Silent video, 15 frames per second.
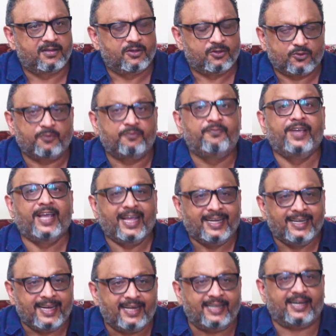So we
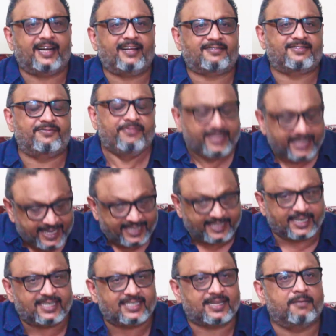
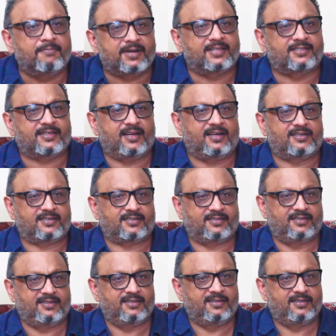needed some result,
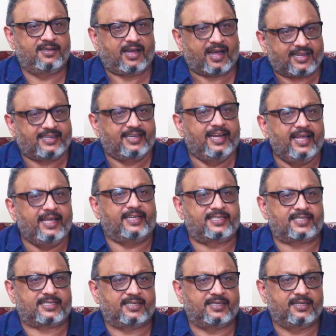at
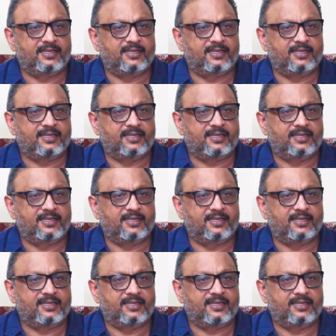least.